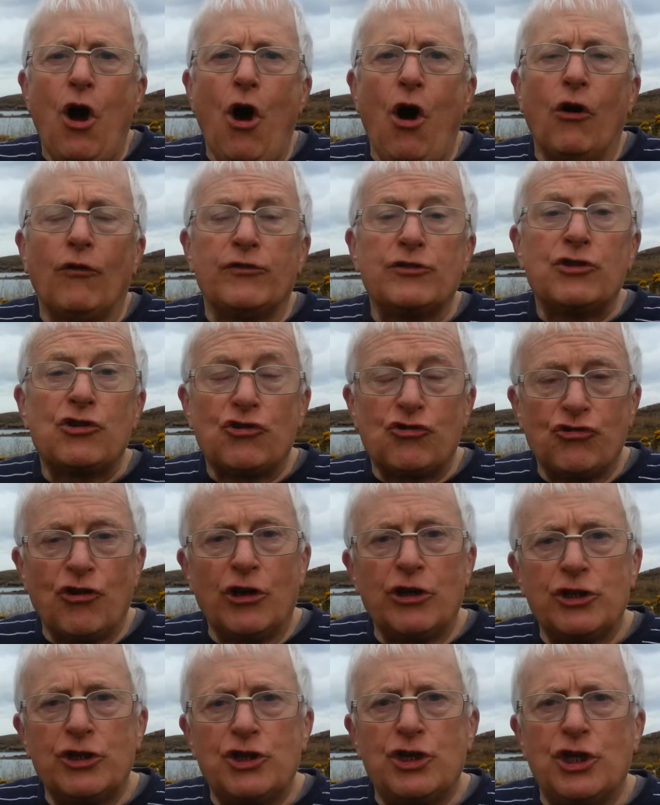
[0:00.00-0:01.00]
of
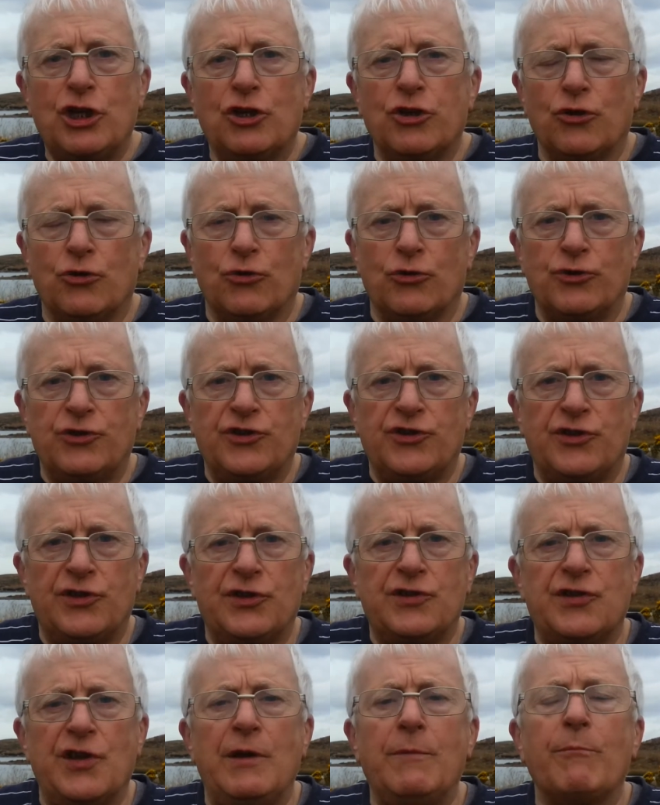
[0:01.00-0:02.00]
astrology
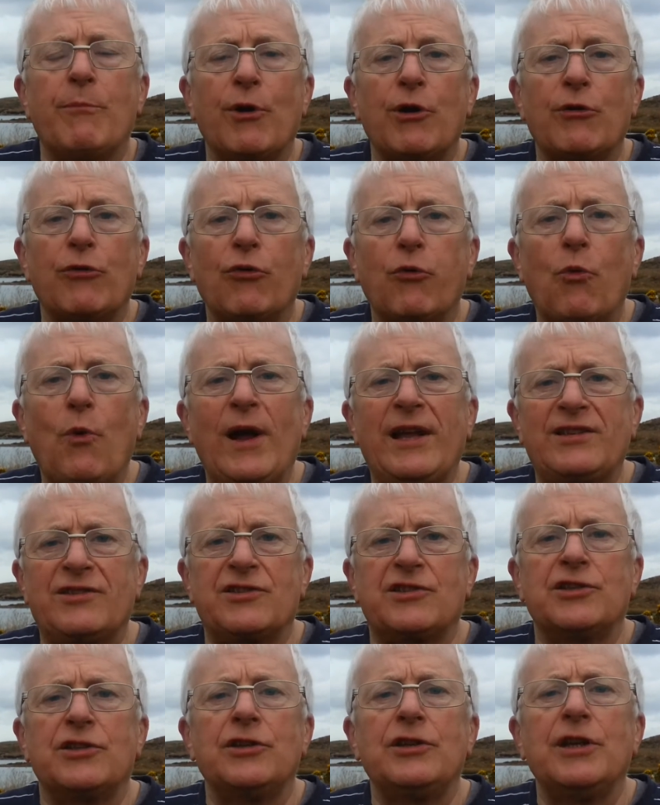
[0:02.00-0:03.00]
courses in both
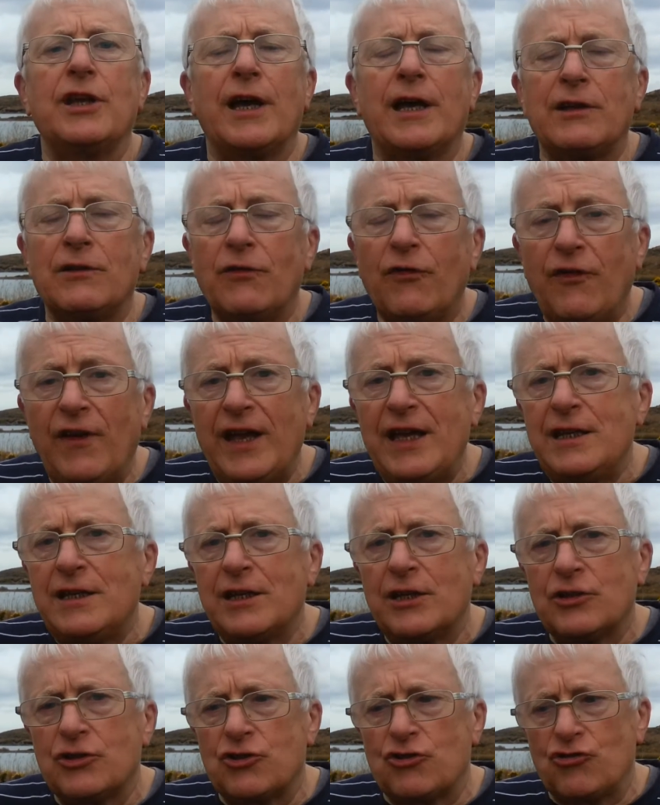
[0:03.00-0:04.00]
Western and
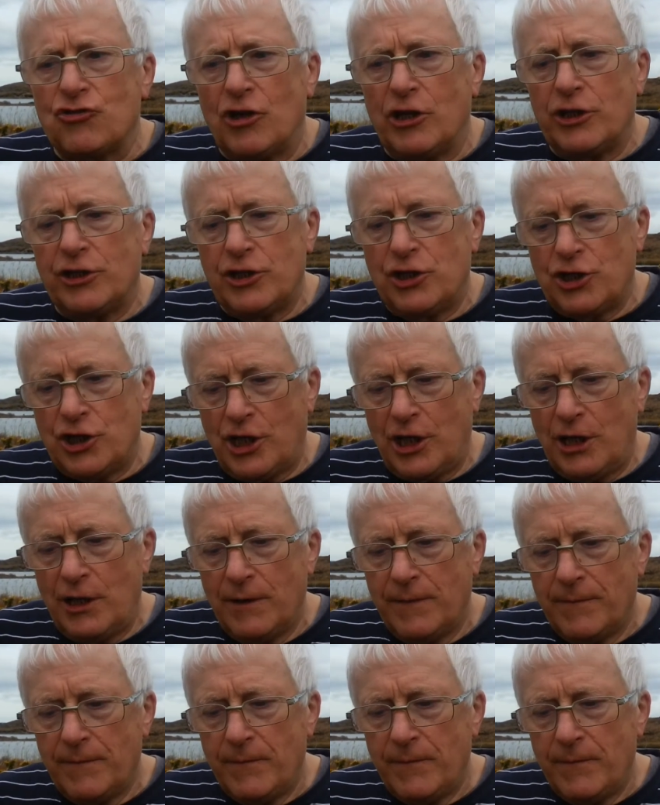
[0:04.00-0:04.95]
Vedic astrology.